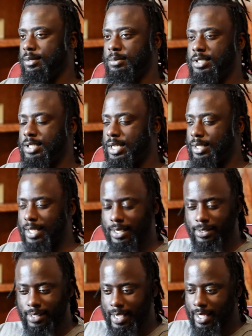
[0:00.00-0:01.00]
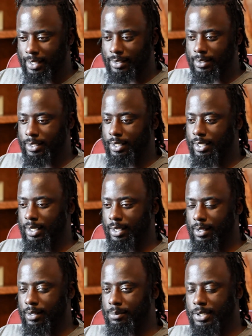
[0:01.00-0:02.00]
he's got a lot of talent,
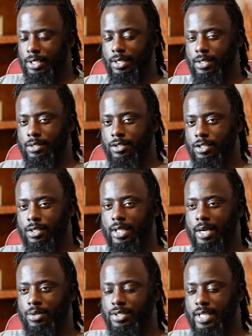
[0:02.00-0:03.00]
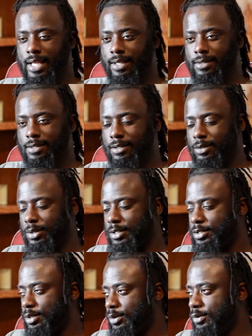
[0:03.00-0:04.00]
but he doesn't just allow his talent to do
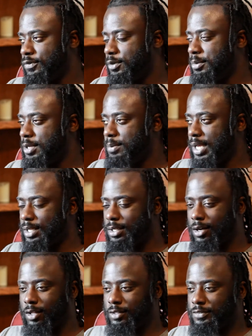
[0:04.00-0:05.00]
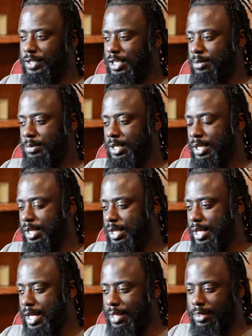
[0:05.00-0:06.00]
it. So for me, making the Hall of Fame,
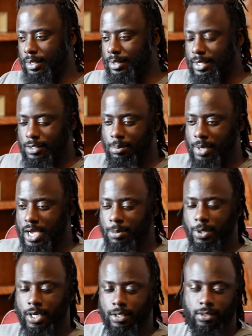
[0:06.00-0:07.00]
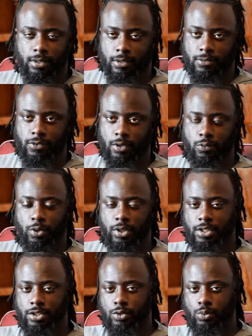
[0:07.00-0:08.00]
I think that's a byproduct of
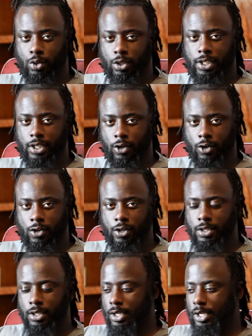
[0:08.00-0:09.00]
really just working hard,